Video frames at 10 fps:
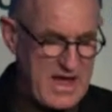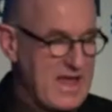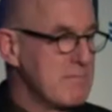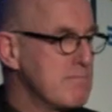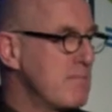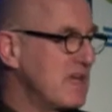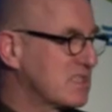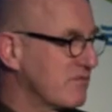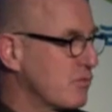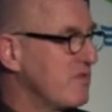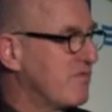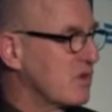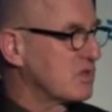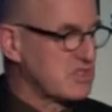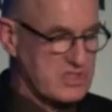and a massive
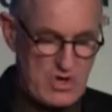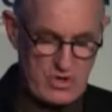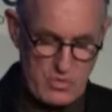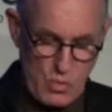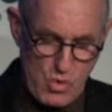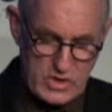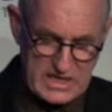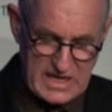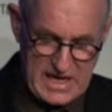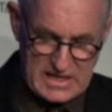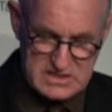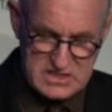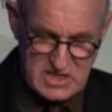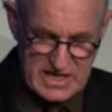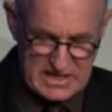refocus on walking and
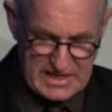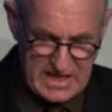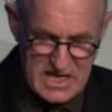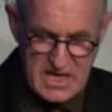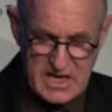cycling.